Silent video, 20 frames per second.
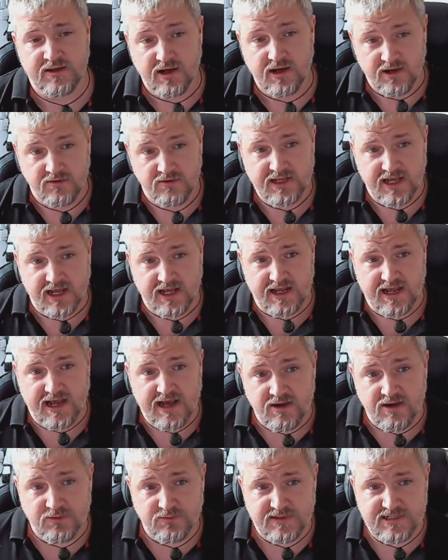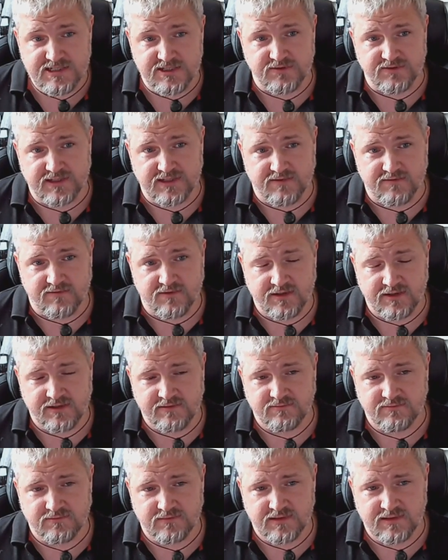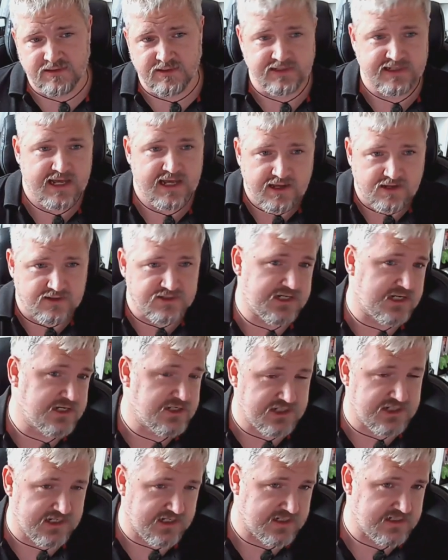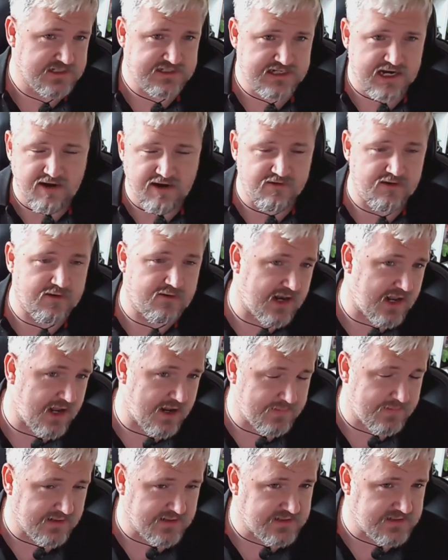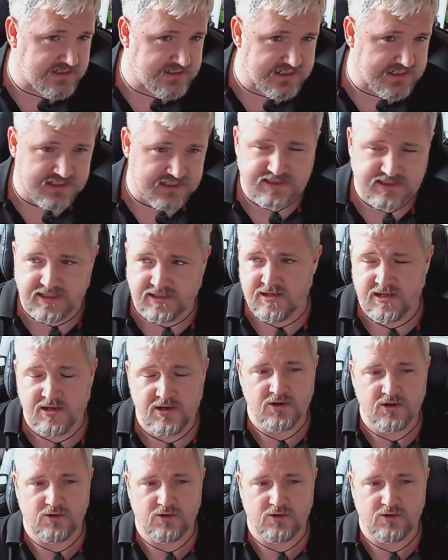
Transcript: Okay, how do we do that, right? Chaos engineers, site reliability testing,